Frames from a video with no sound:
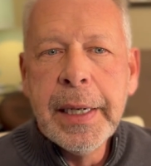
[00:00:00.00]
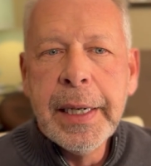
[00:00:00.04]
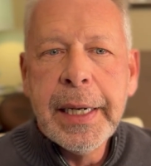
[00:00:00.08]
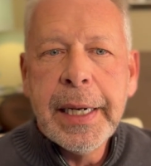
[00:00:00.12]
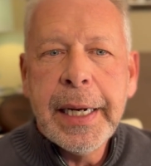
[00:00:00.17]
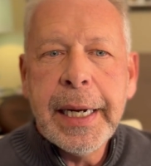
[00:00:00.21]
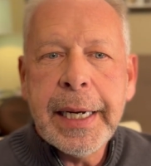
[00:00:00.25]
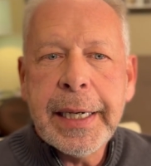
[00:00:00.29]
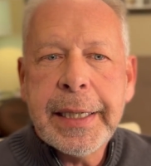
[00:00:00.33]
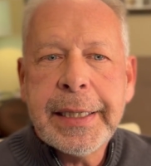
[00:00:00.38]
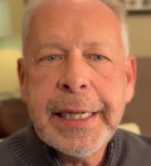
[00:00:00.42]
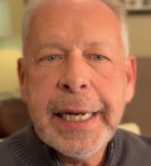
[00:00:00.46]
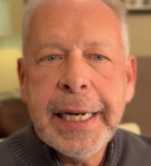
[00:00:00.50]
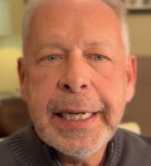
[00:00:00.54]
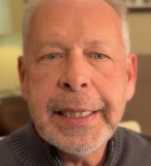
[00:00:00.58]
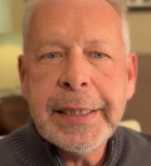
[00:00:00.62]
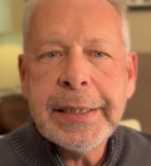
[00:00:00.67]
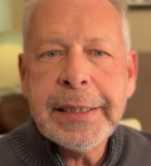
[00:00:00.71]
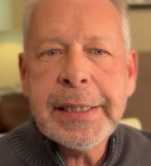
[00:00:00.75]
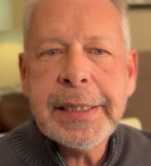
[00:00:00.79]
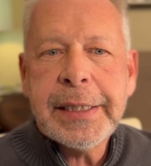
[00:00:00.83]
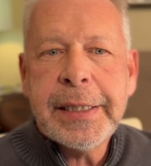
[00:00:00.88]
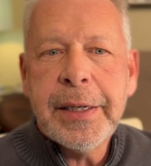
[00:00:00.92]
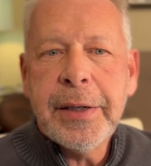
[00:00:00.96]
It
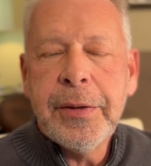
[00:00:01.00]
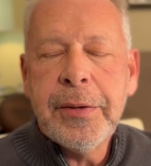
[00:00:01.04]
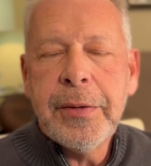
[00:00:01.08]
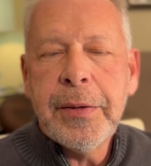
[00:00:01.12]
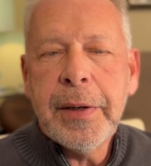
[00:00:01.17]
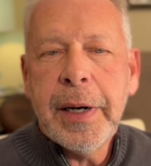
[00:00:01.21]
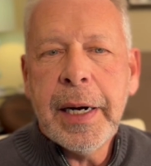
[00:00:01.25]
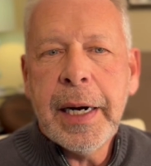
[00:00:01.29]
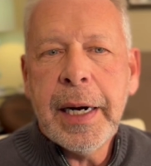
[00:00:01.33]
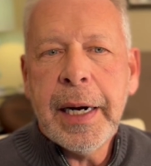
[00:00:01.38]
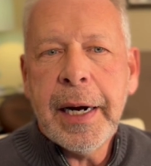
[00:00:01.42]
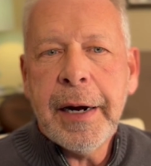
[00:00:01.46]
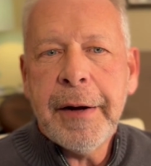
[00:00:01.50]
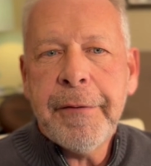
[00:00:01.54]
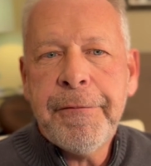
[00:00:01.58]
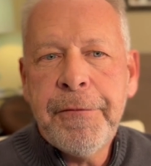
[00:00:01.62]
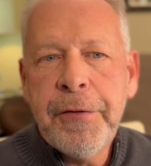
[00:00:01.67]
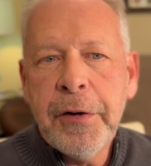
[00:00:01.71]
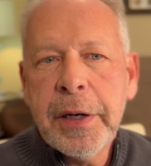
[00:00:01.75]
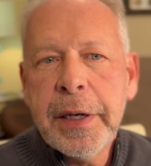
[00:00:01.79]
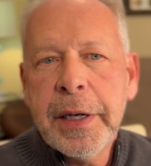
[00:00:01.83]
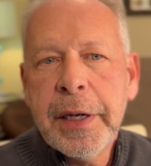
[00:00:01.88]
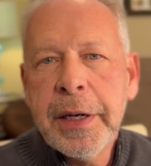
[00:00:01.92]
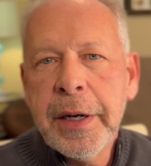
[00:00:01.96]
tends to
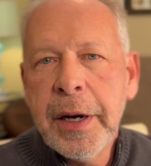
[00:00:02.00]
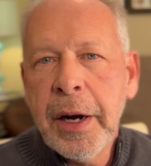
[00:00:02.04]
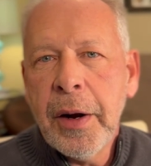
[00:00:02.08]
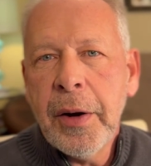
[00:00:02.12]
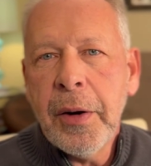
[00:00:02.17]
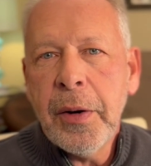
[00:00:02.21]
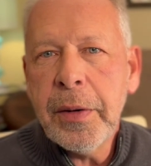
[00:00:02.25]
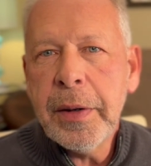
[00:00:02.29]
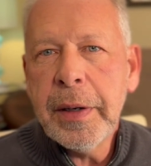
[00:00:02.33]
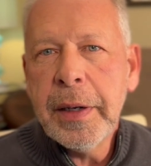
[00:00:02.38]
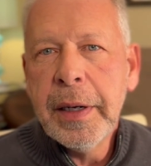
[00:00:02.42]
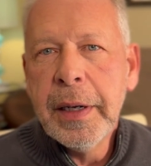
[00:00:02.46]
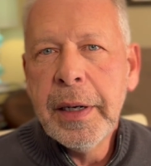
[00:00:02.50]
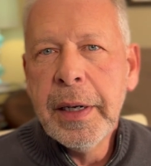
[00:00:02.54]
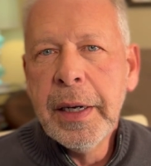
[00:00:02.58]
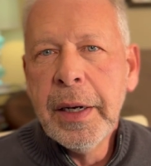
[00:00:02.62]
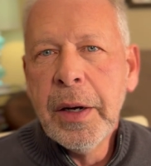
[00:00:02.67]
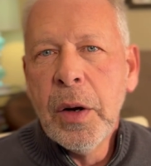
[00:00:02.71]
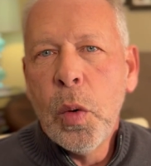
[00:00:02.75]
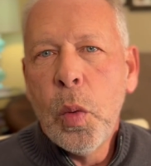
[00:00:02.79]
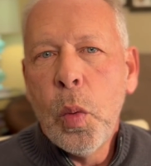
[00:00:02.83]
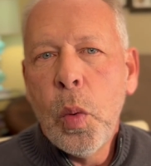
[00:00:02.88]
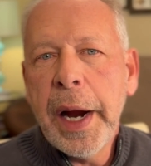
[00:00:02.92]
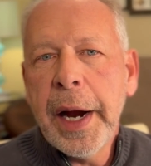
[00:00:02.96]
footnote
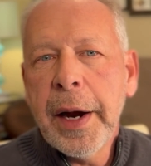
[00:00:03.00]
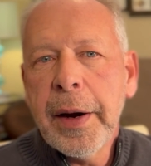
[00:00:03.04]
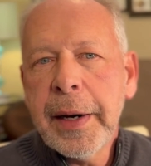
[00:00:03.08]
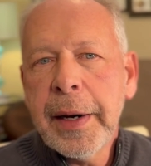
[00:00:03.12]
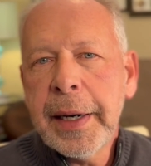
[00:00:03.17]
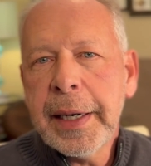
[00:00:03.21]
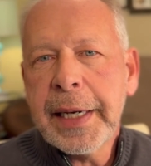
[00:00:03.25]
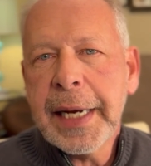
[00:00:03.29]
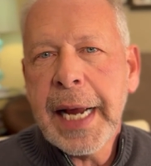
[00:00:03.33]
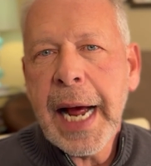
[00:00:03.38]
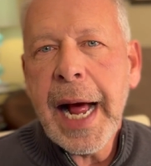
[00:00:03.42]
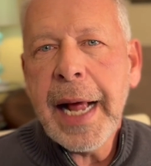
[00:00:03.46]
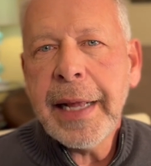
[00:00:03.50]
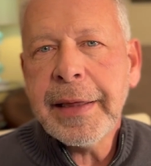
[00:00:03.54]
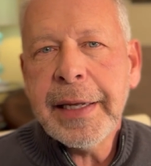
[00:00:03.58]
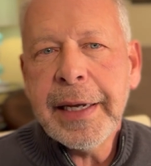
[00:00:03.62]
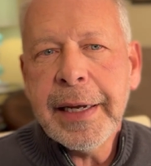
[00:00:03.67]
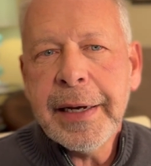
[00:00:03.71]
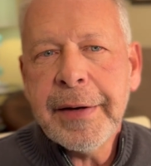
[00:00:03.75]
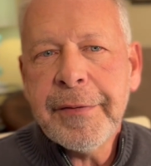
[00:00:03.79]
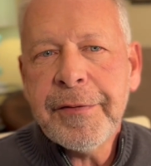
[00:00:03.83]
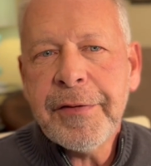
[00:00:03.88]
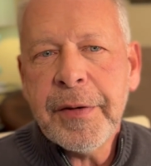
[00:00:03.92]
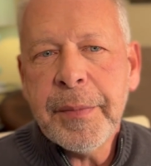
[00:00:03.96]
where it got
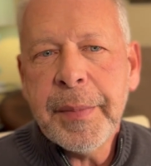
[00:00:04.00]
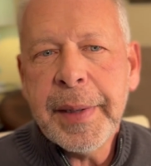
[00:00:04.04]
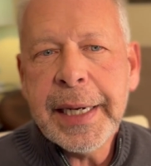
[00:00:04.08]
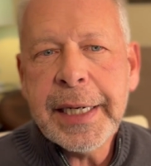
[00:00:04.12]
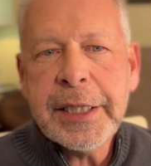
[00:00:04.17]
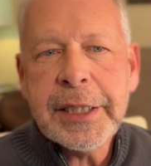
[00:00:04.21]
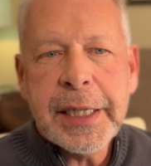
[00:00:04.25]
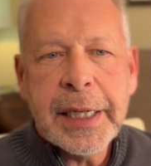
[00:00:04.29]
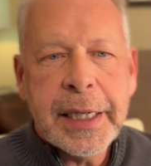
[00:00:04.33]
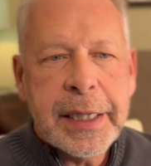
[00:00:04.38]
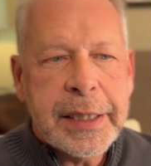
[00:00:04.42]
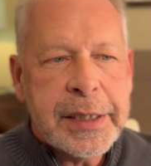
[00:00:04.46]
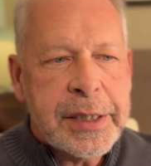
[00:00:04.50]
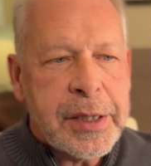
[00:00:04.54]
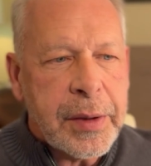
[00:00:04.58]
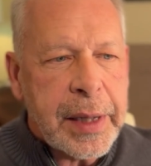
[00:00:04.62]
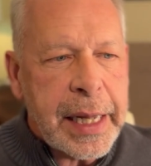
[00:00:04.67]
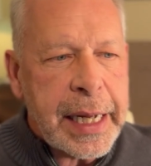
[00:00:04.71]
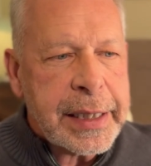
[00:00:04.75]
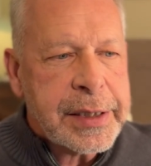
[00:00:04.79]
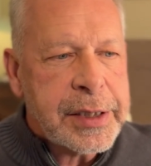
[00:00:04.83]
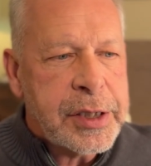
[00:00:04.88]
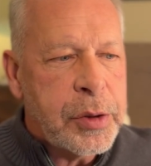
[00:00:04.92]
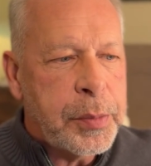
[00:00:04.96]
the information, and so
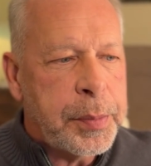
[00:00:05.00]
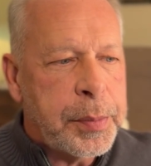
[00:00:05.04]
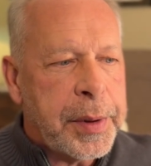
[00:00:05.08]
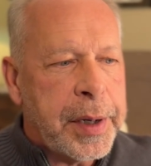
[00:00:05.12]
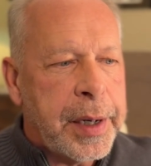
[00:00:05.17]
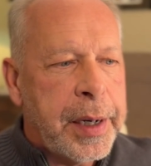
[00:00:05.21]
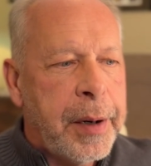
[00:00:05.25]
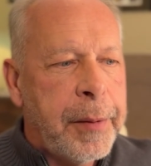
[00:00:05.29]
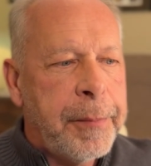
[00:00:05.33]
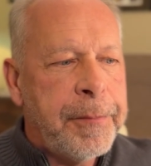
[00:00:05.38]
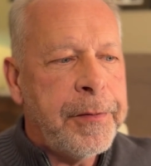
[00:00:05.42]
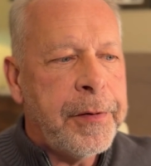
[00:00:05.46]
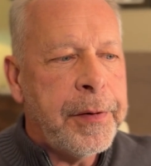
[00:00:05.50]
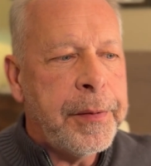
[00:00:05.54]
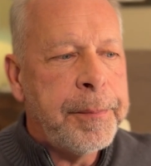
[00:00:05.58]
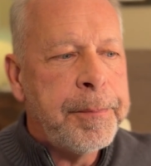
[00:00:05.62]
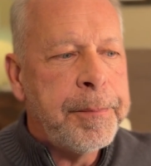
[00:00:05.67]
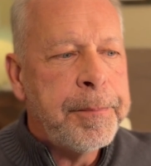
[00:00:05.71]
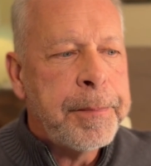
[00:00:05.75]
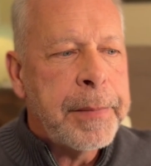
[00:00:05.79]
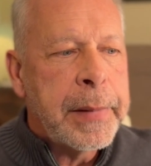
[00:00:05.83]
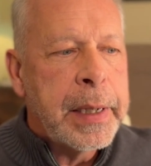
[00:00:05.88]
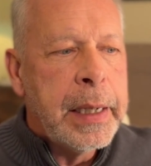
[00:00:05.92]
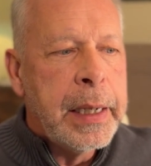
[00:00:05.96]
that's super helpful.
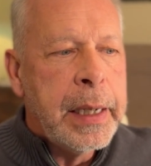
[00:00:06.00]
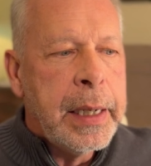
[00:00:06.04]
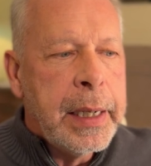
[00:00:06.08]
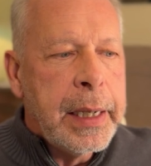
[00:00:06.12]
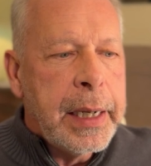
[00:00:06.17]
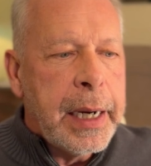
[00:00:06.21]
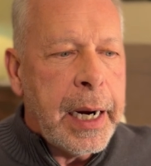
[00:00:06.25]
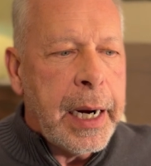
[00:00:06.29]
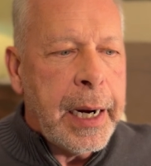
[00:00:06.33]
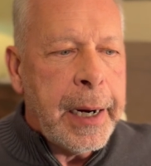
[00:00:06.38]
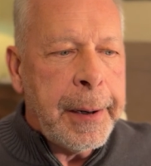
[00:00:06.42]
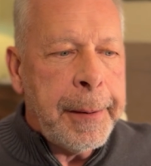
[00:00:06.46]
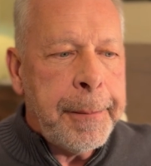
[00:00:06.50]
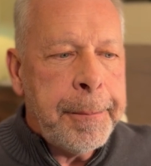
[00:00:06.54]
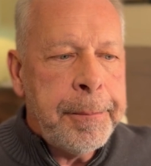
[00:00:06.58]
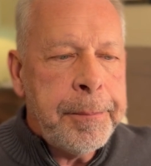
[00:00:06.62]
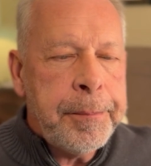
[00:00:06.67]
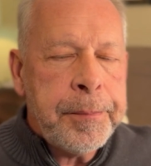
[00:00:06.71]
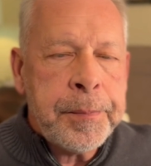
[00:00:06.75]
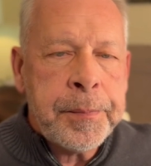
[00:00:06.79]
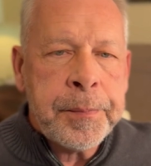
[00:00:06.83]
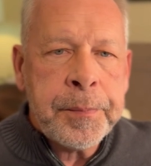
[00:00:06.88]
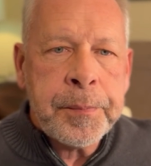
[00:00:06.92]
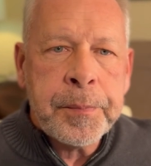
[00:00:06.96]
Um,
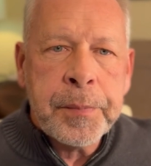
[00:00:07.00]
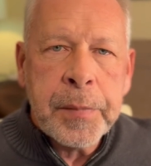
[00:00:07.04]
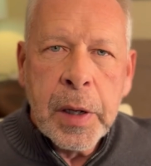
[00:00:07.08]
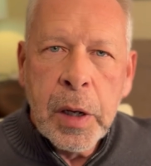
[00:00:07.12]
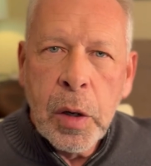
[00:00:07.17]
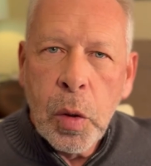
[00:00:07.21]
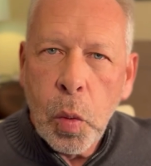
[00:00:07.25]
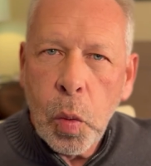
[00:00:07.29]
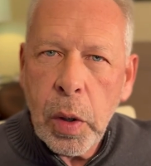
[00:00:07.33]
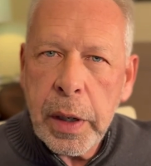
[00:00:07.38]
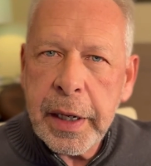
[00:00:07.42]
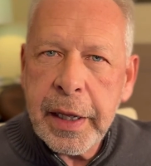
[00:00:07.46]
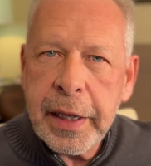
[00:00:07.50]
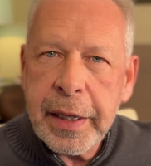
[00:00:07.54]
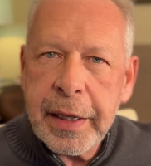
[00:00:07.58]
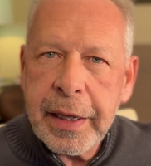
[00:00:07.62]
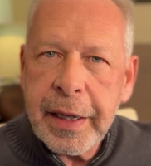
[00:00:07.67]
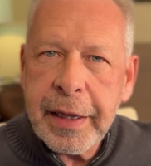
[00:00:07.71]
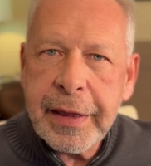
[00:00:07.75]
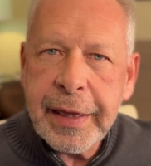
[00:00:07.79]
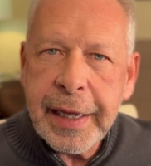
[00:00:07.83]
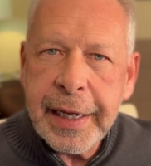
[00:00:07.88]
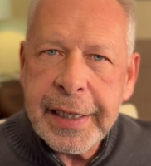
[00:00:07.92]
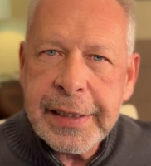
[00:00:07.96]
One of the
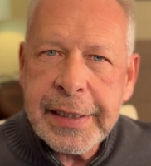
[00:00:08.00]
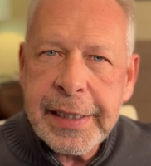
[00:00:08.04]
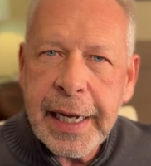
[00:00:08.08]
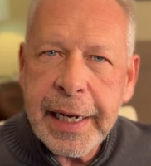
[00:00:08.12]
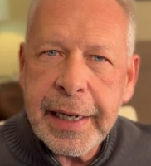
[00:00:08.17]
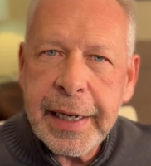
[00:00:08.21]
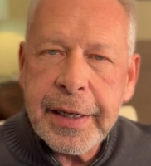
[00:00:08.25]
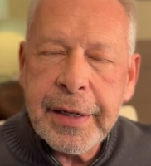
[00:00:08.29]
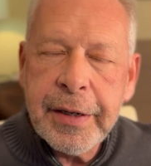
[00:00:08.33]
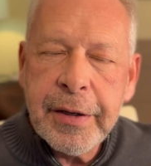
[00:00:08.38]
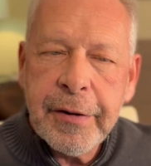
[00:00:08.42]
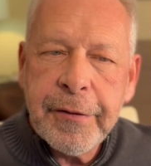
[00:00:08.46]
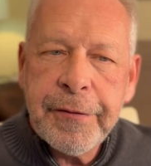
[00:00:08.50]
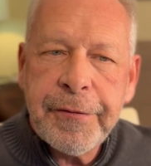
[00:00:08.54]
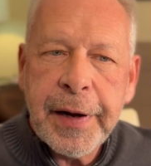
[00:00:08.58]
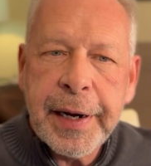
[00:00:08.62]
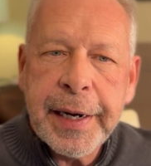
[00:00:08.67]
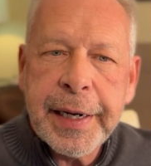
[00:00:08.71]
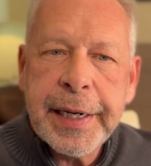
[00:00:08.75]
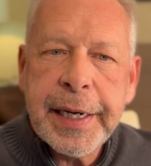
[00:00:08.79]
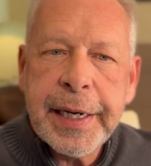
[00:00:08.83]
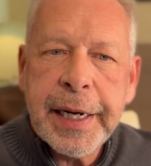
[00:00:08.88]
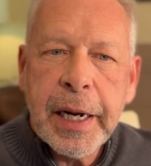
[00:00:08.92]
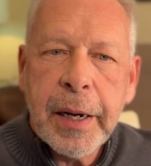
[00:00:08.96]
things that you'll
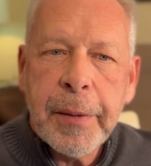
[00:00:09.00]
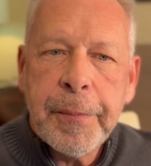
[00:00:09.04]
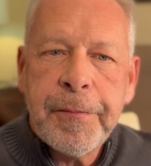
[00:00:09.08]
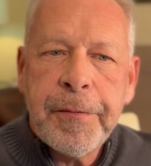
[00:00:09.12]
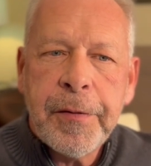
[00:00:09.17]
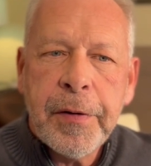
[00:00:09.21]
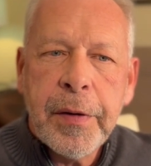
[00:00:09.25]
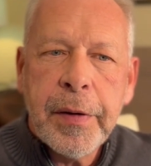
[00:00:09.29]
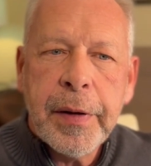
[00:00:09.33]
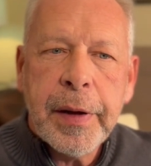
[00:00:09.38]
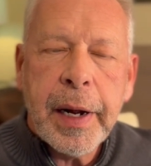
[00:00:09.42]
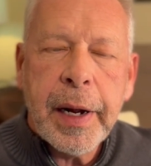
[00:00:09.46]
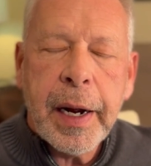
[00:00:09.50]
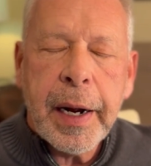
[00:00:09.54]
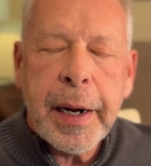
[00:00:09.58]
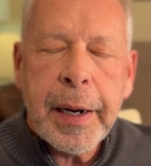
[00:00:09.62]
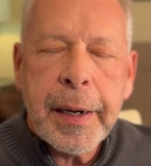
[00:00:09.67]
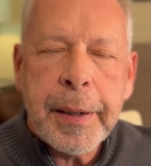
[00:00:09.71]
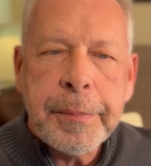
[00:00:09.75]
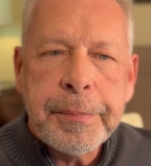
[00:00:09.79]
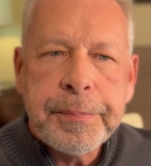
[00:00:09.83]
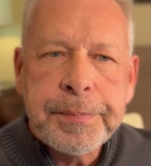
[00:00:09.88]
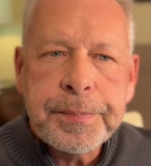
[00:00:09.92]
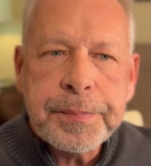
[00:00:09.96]
find
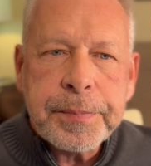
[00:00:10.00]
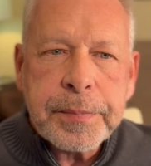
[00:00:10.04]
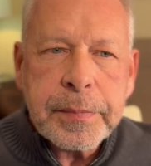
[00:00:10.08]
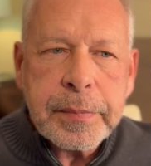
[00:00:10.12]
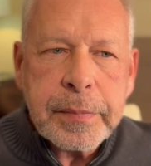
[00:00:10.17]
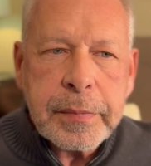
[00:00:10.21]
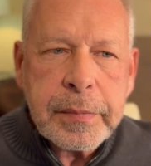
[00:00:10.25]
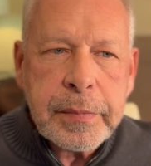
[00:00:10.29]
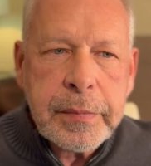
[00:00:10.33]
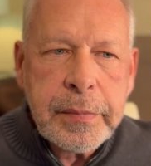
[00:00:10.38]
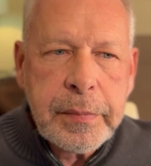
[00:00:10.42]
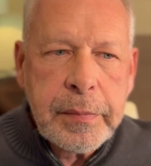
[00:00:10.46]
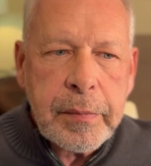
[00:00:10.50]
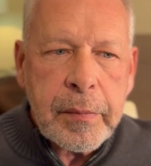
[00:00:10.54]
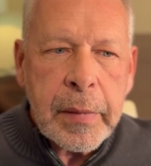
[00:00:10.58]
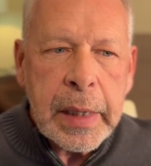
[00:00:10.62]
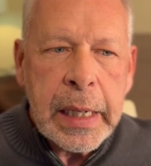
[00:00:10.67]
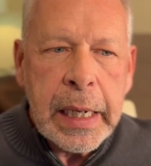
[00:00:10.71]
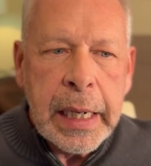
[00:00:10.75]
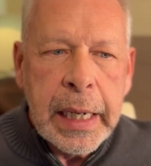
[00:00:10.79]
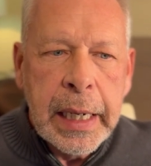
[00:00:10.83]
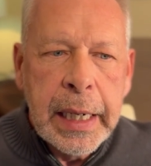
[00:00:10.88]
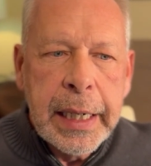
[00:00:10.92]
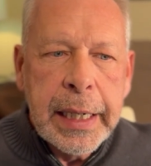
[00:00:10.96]
helpful
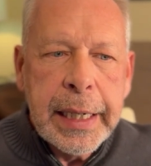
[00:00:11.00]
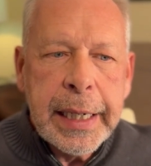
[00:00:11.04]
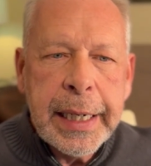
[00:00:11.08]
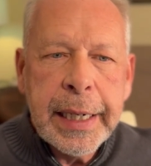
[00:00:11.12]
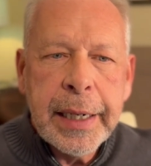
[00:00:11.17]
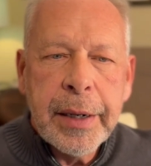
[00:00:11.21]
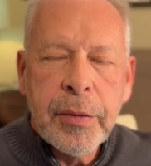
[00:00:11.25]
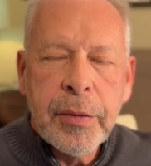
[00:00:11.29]
in a